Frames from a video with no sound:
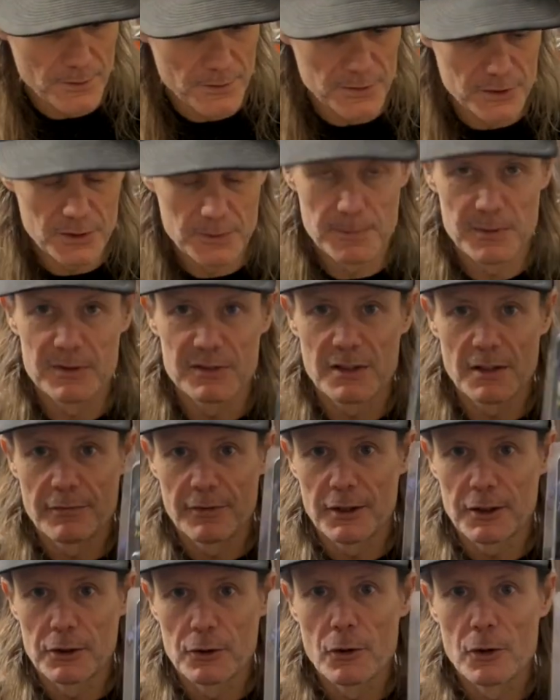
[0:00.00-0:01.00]

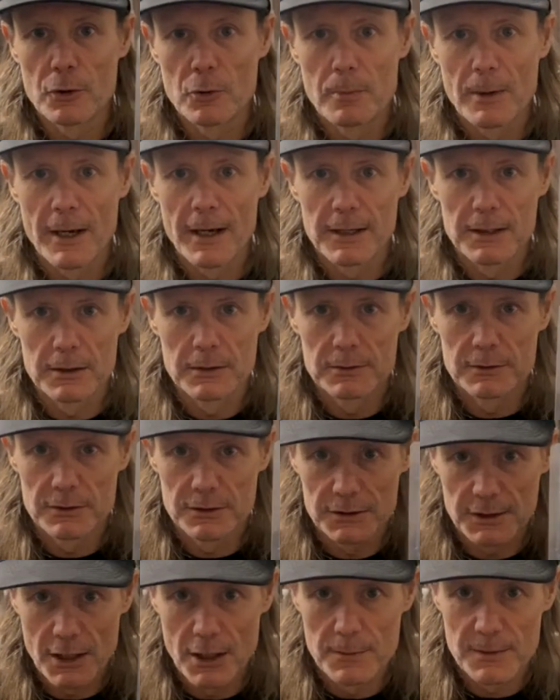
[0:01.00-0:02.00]
specific coil pack
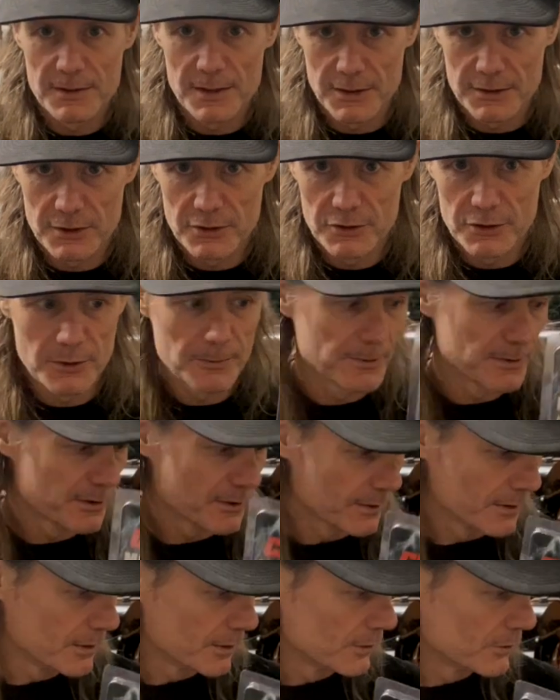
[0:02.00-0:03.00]
to go with that
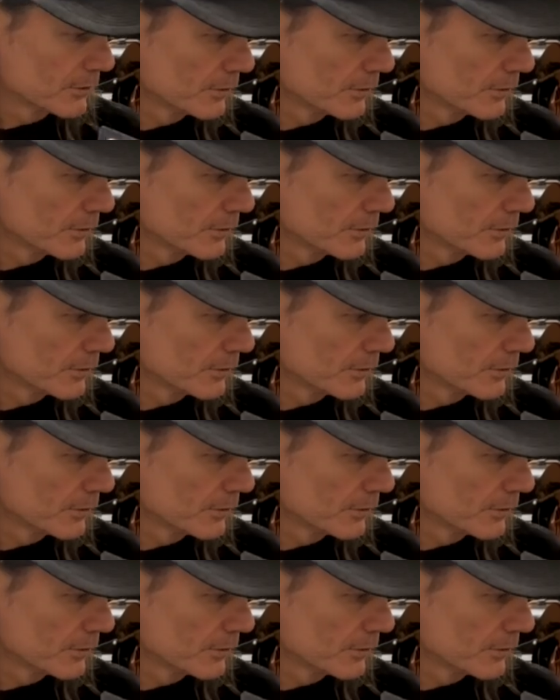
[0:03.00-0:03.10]
distributor.